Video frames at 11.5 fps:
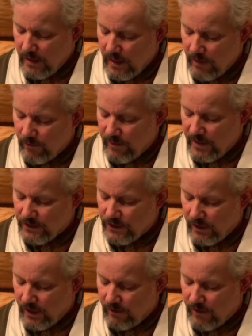Every man
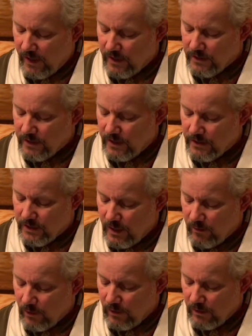shall give as he is
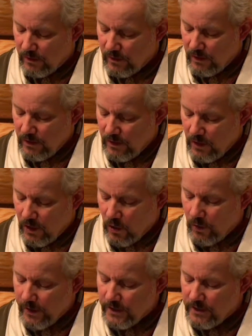able,
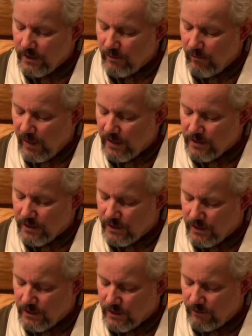according to the
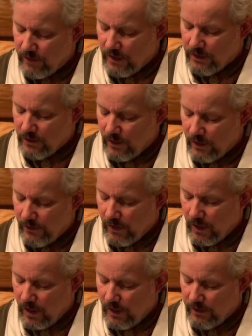blessings of the Eternal your
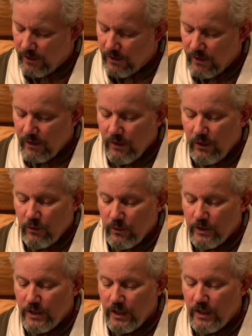God,
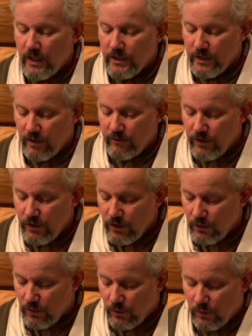which he has given
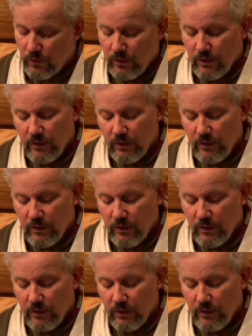you.